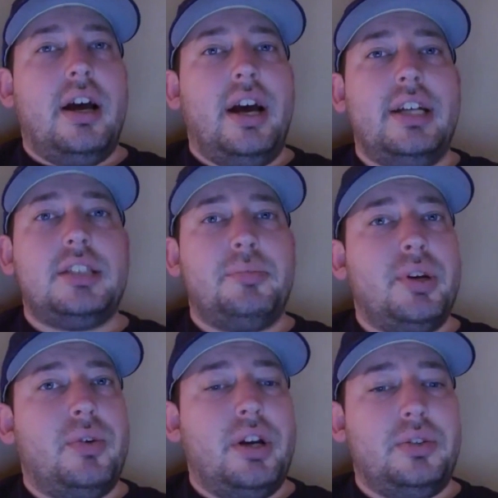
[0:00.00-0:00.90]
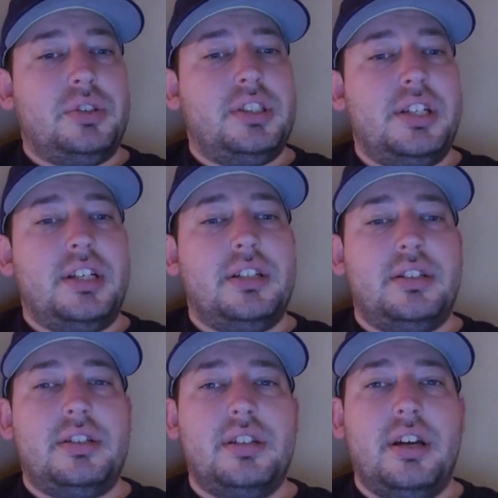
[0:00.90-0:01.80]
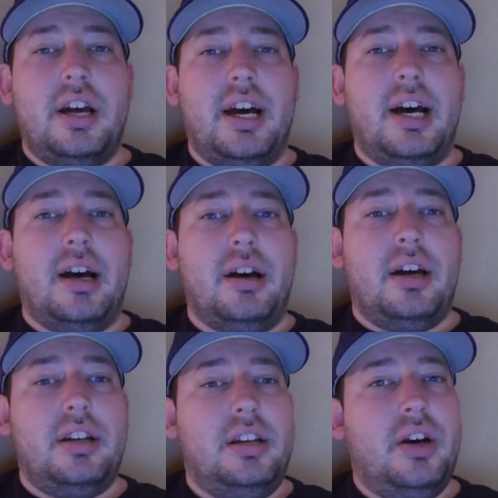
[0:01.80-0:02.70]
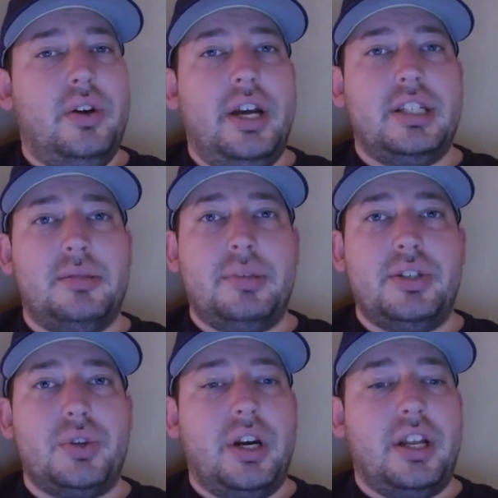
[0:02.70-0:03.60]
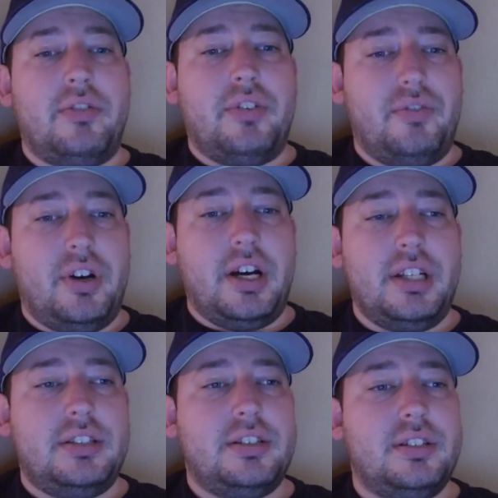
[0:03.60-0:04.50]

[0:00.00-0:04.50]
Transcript: Hasn't been around since. I know he hasn't been training for fights.